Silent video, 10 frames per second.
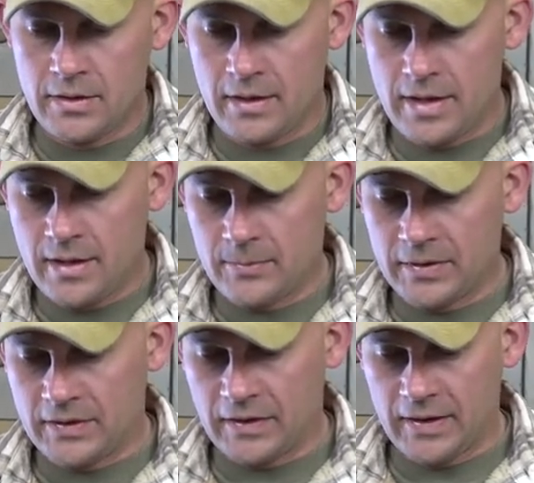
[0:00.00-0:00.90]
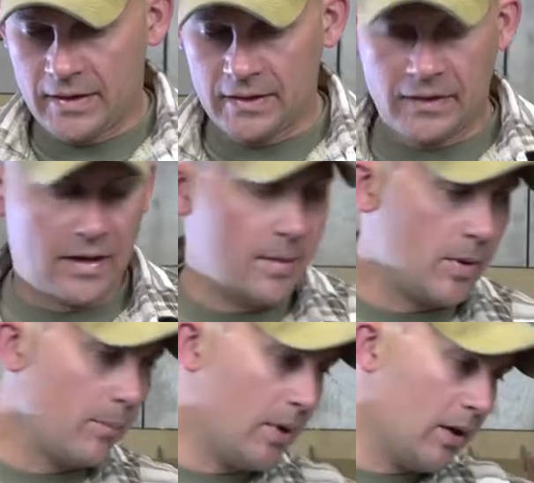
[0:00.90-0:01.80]
Now I'm going to take and tie
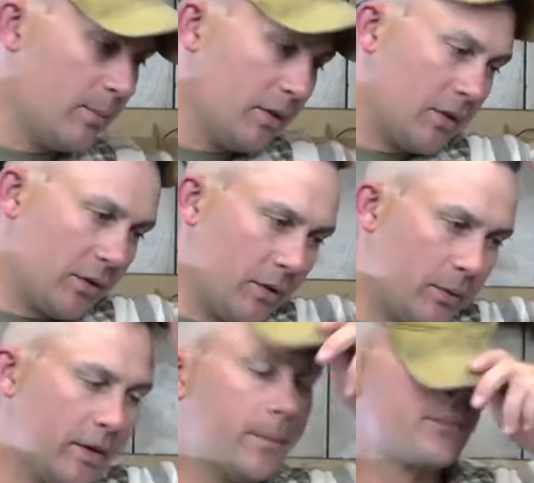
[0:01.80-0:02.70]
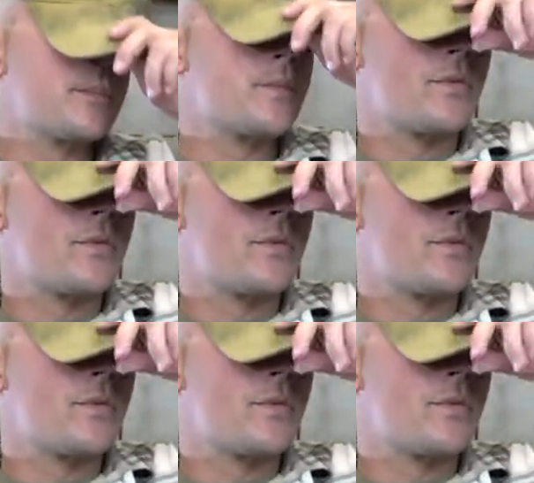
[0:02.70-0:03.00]
my body material in.